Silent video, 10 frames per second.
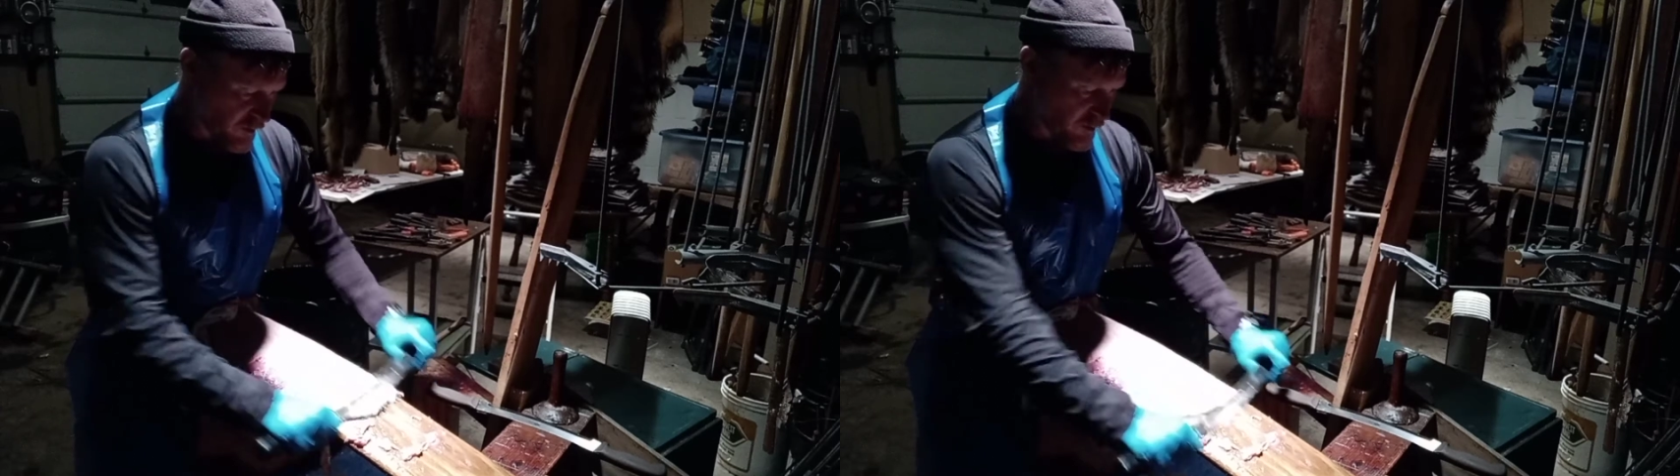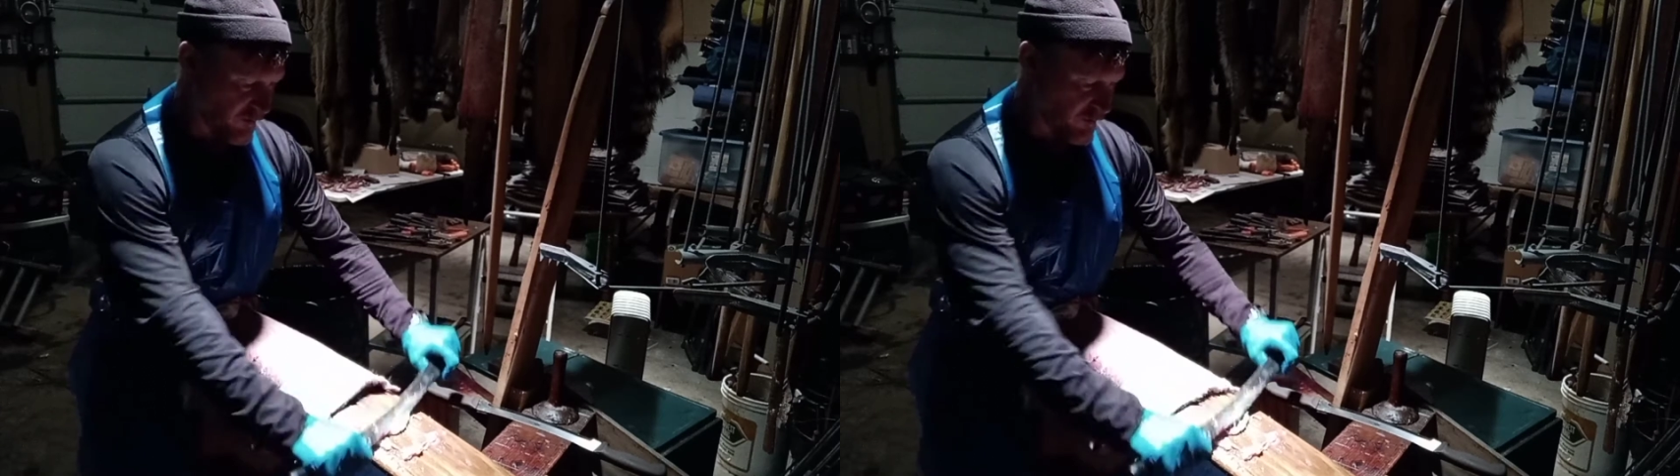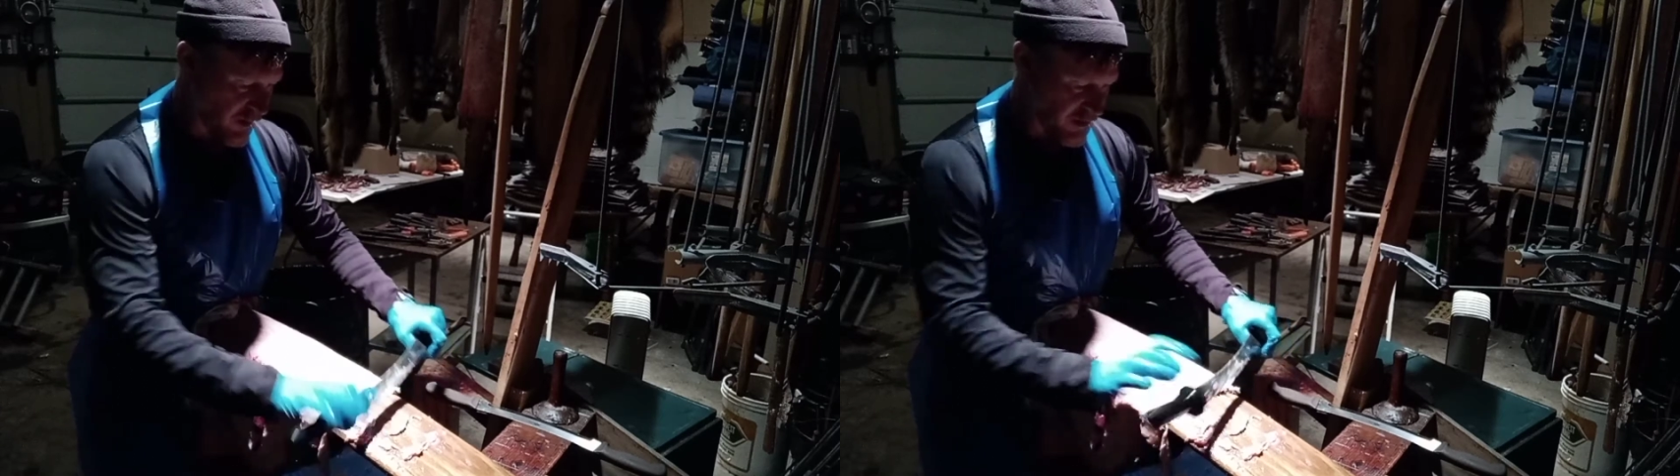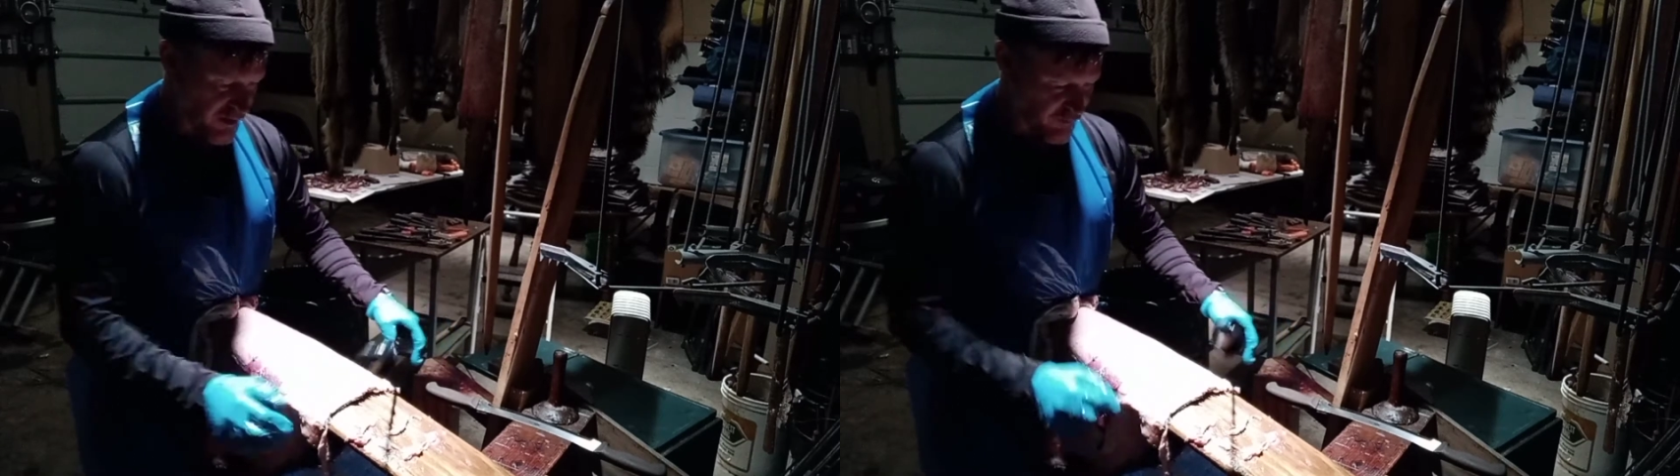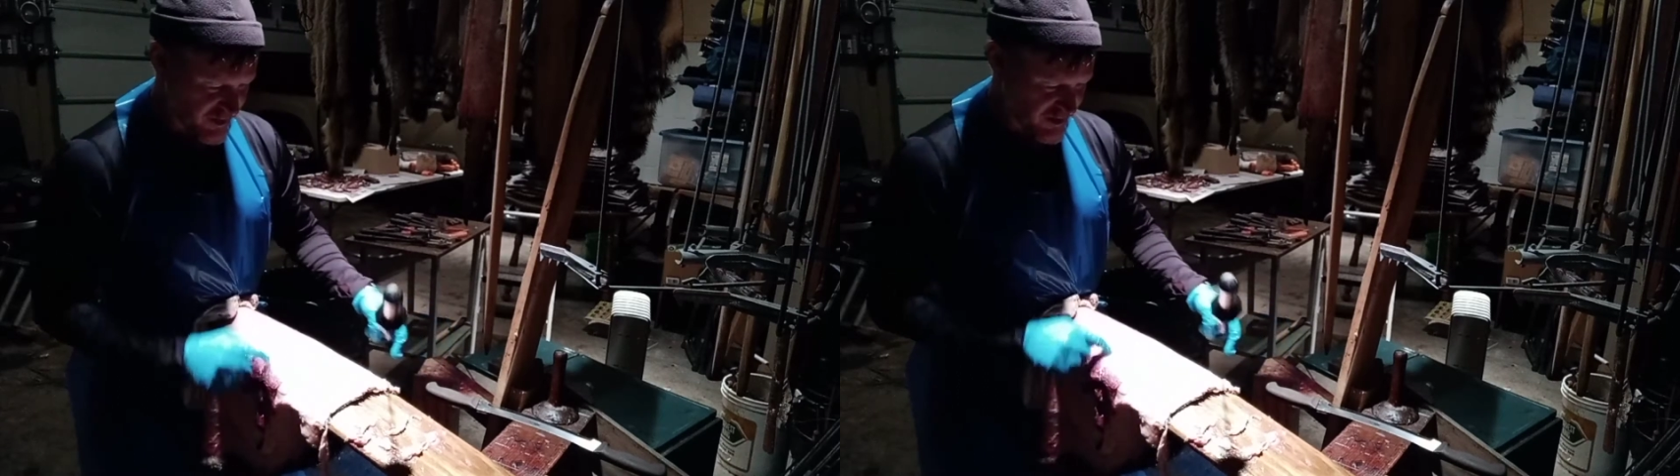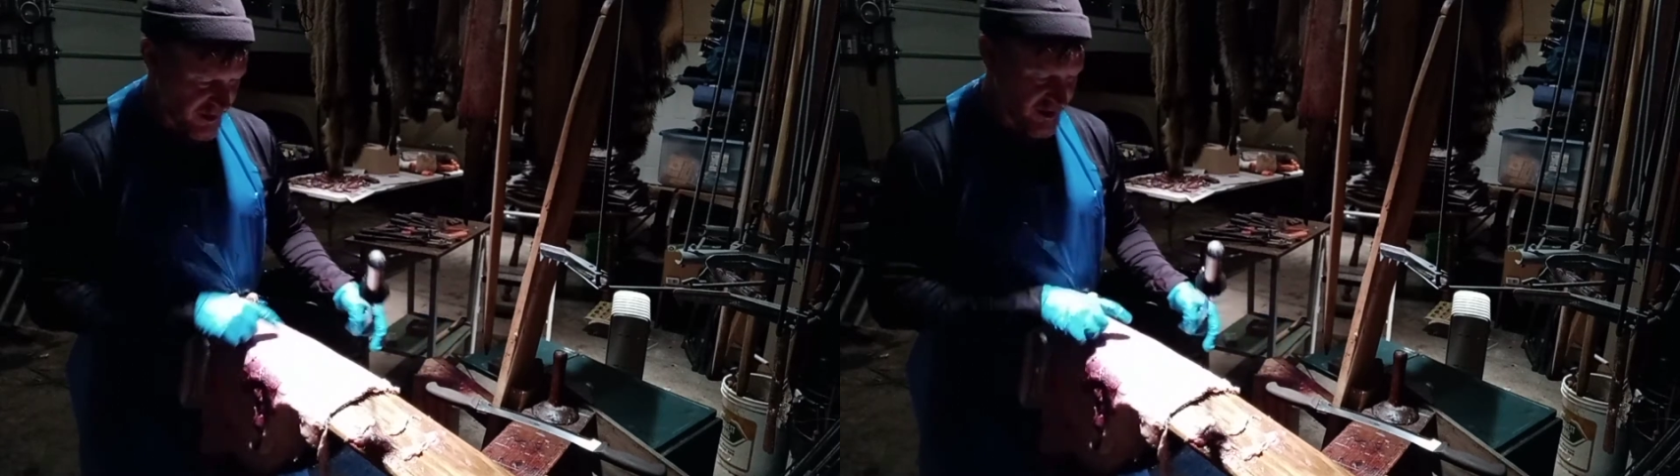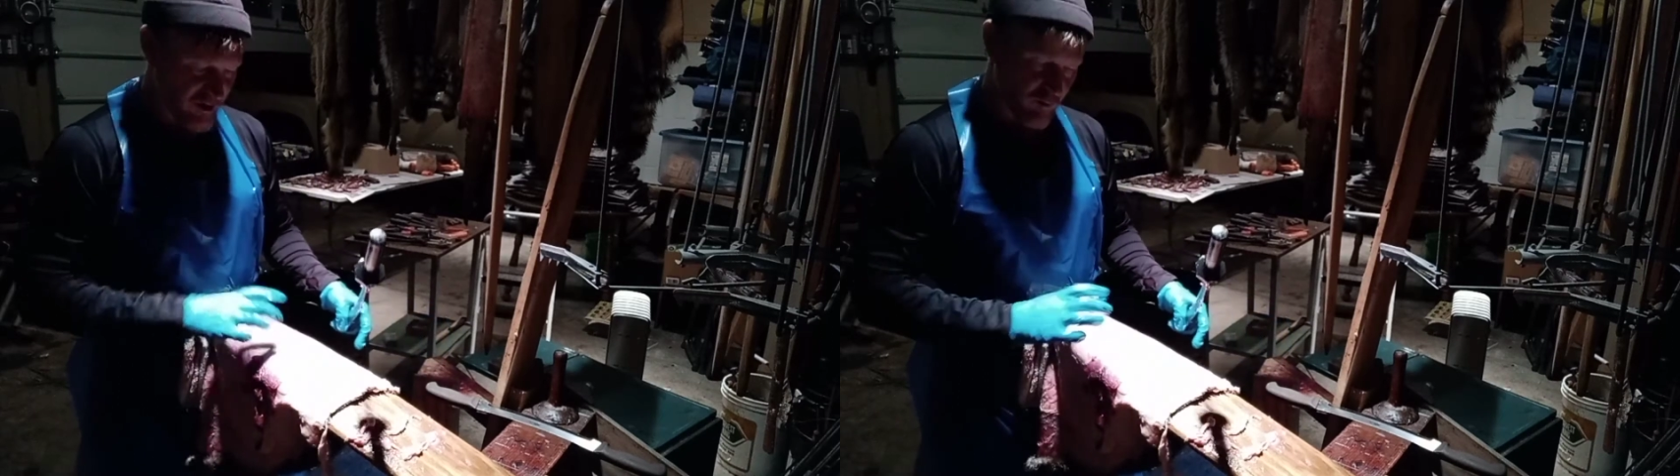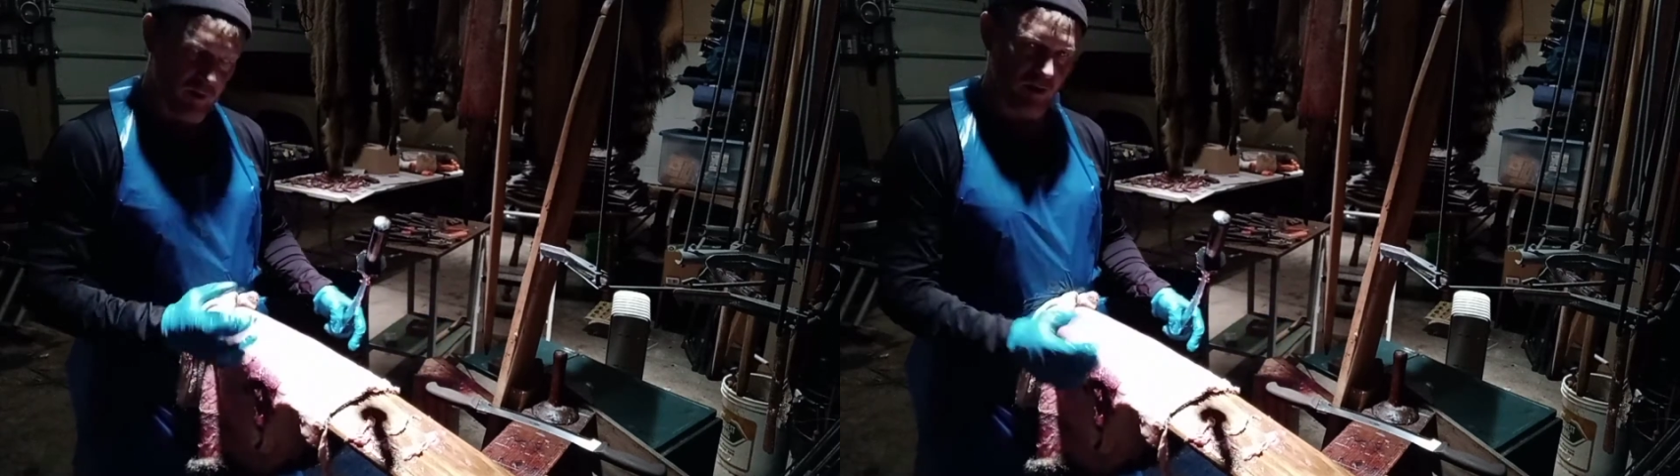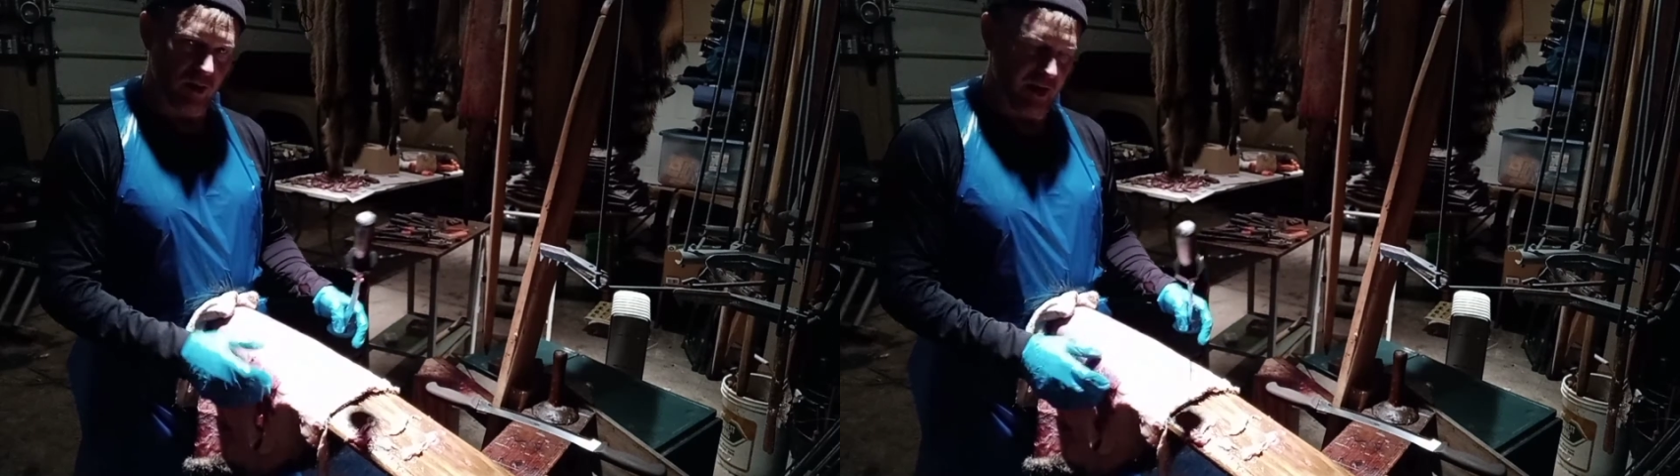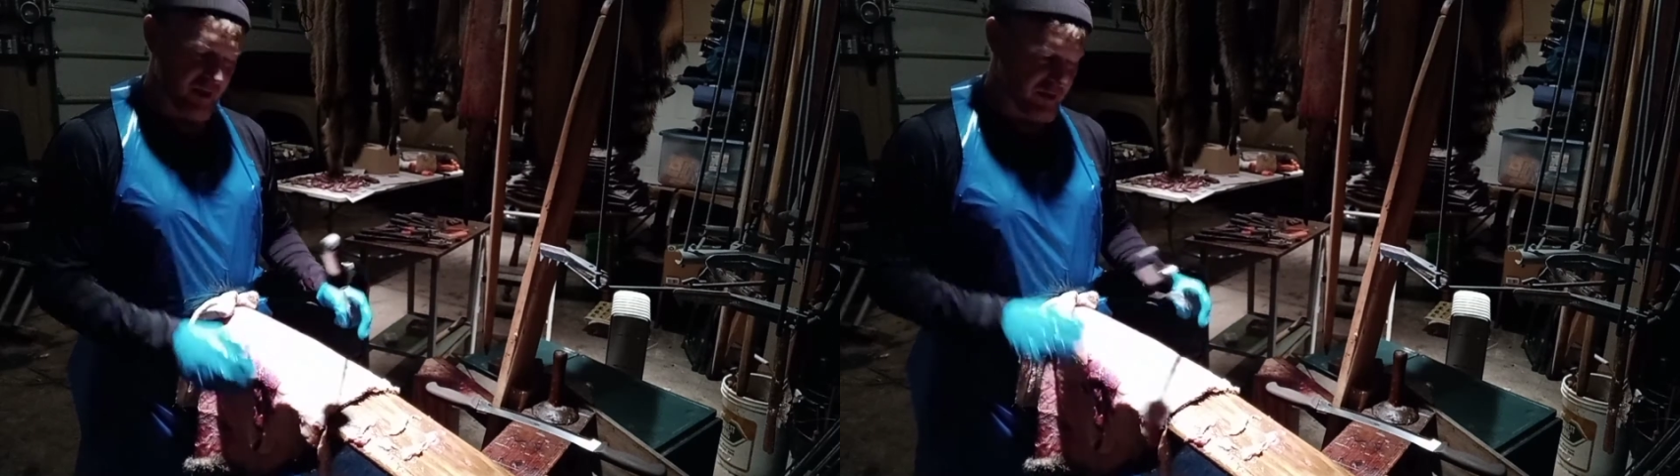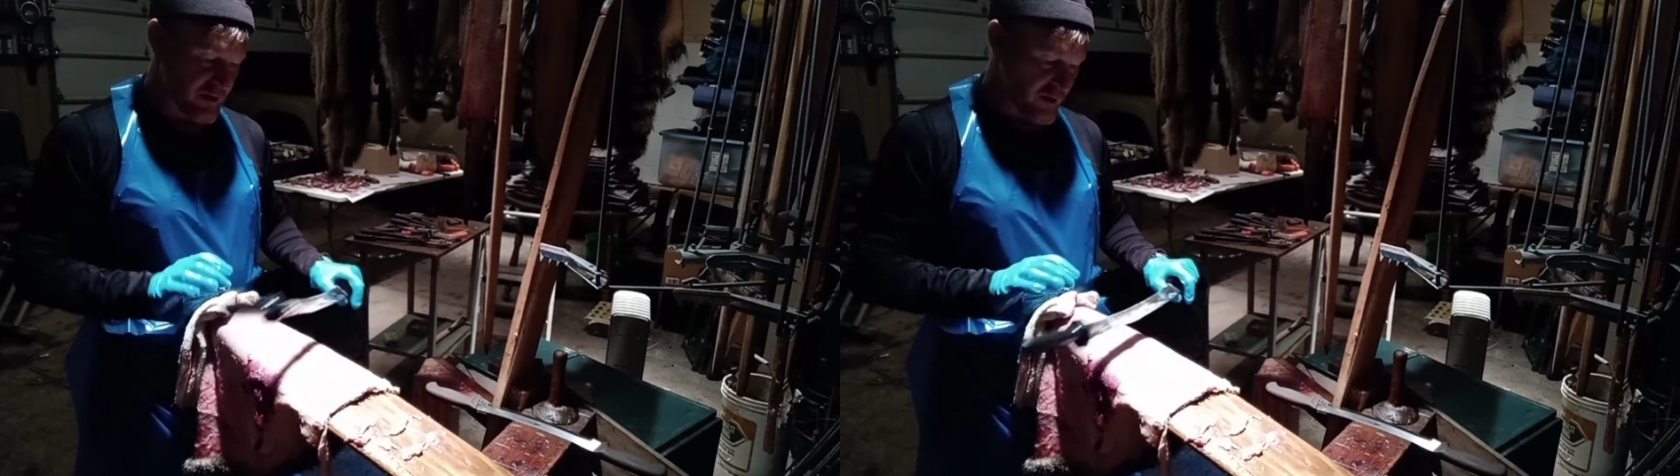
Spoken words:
make a little mistake is around the legs.